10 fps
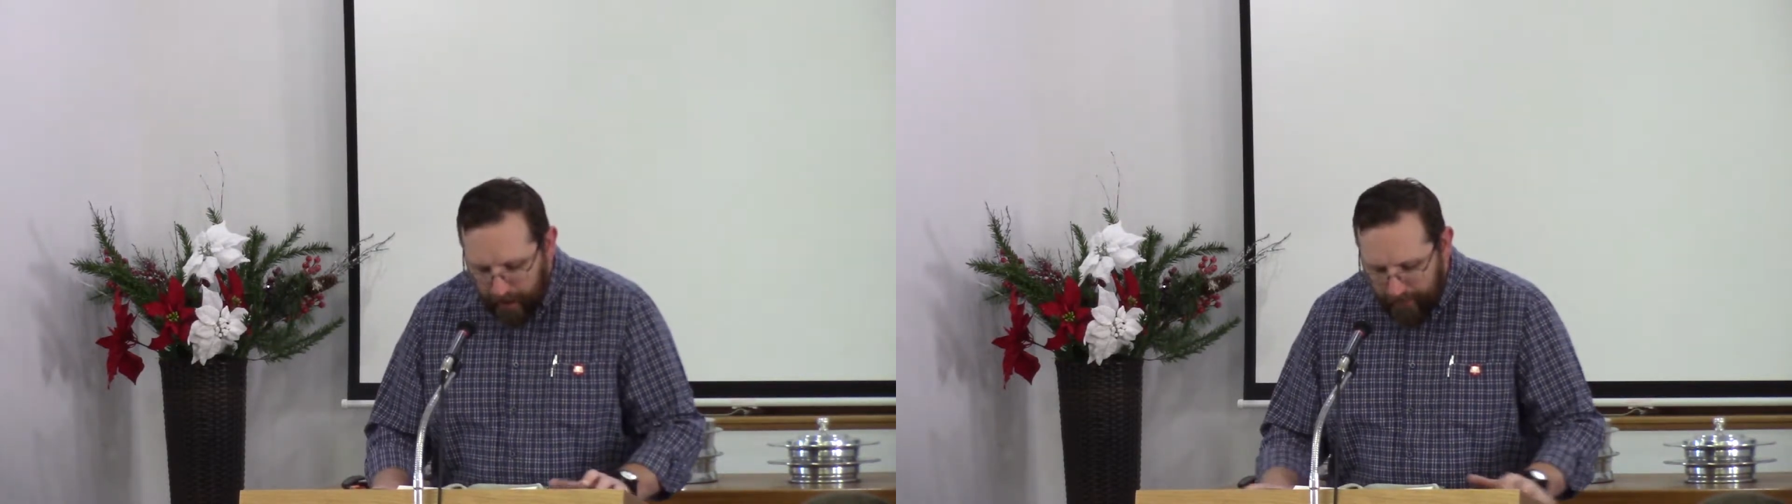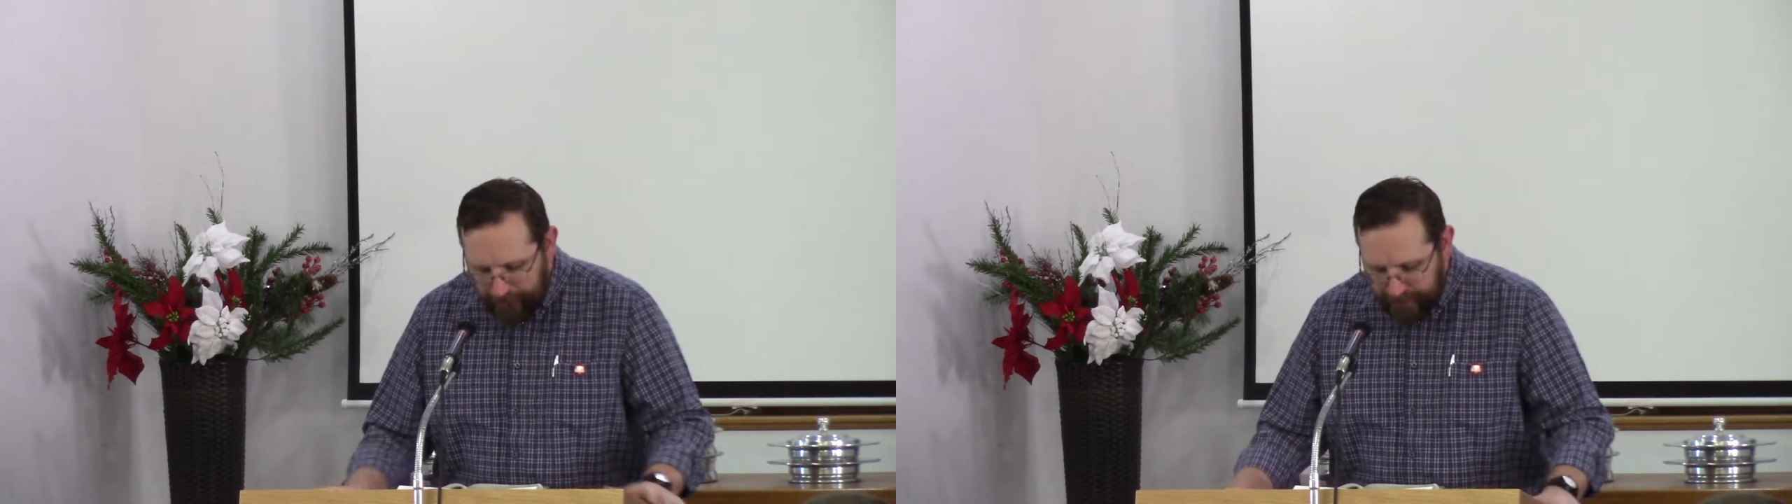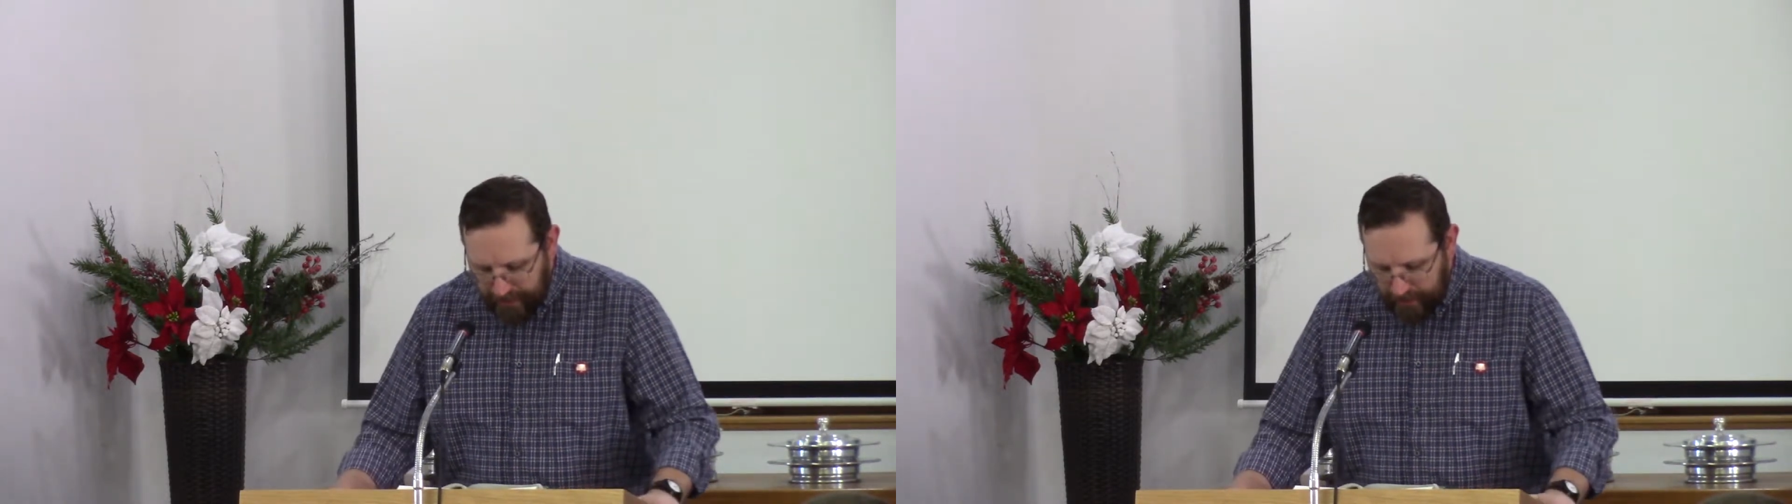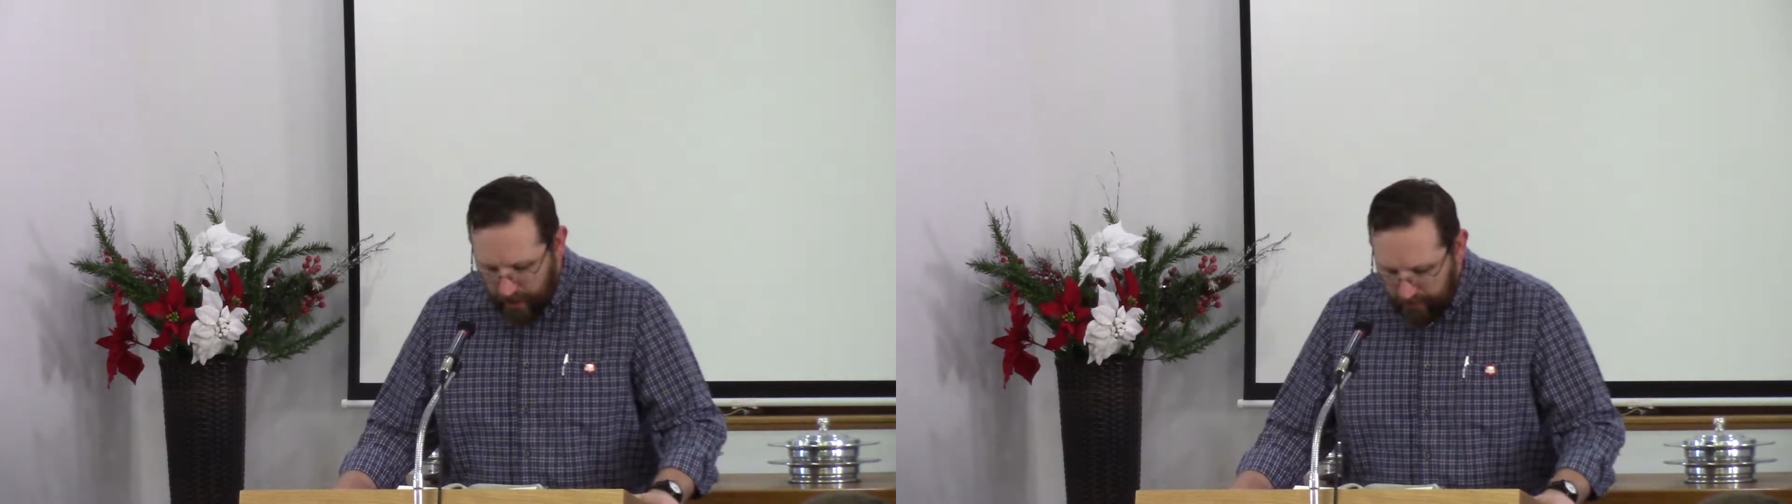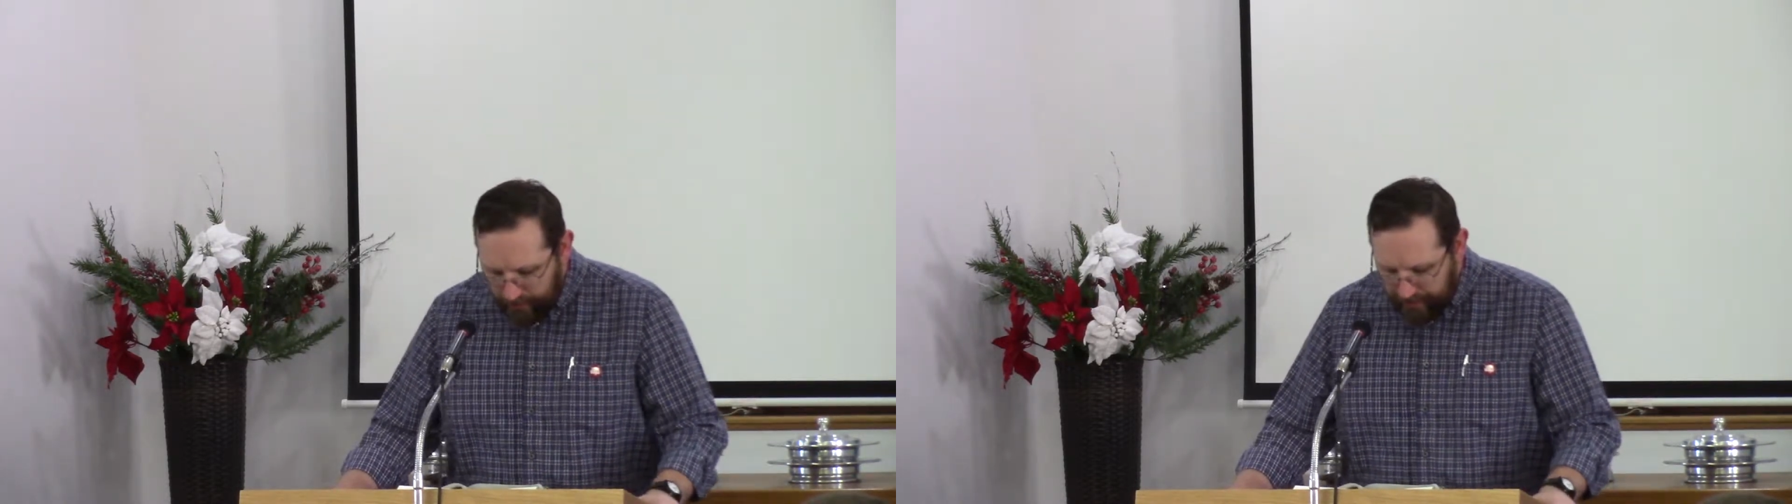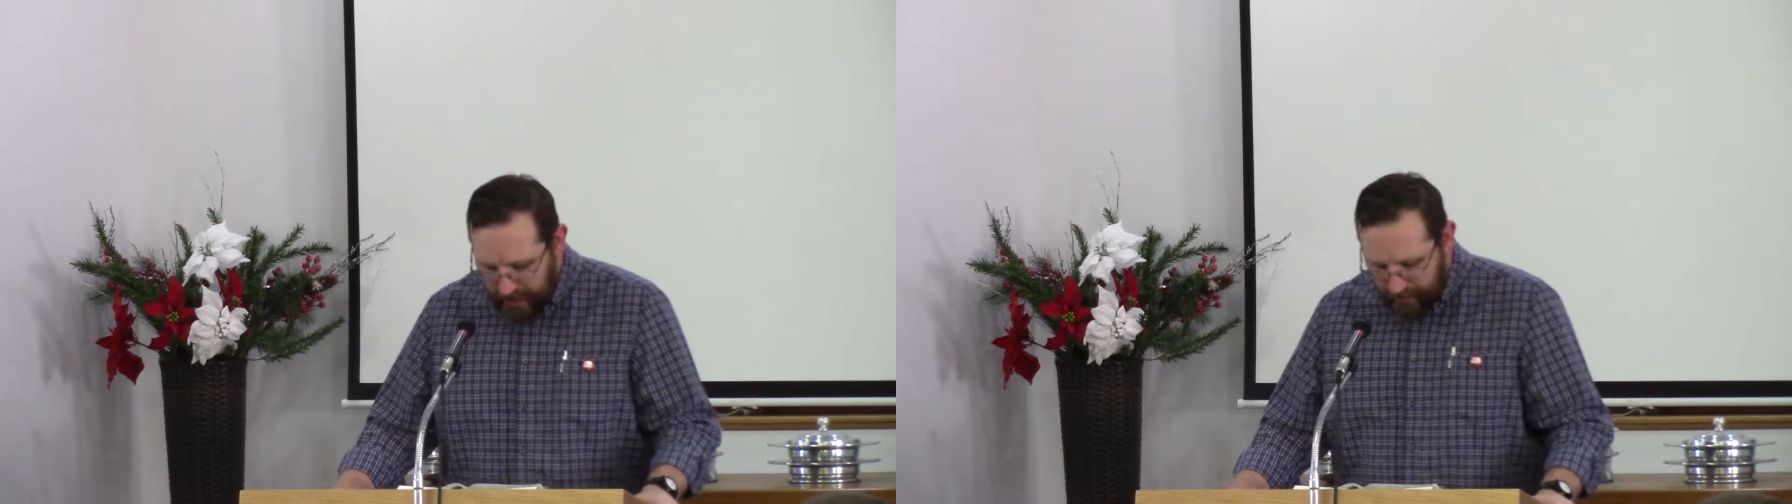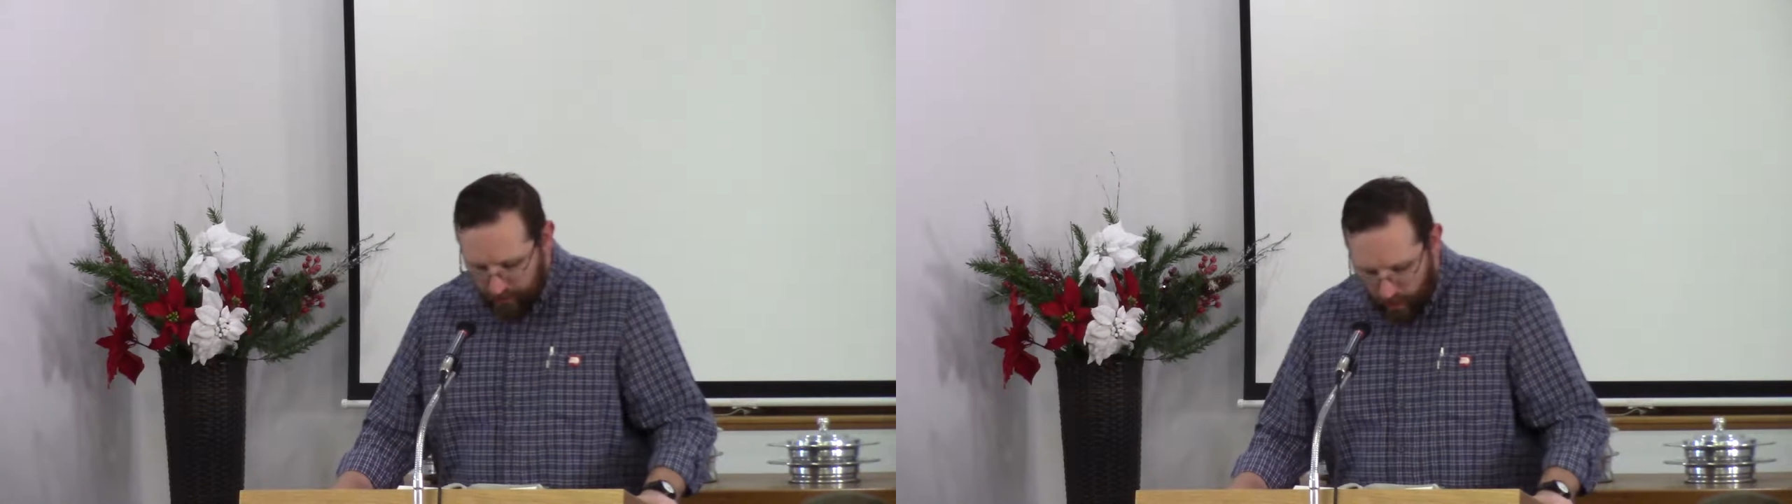prophecy and understand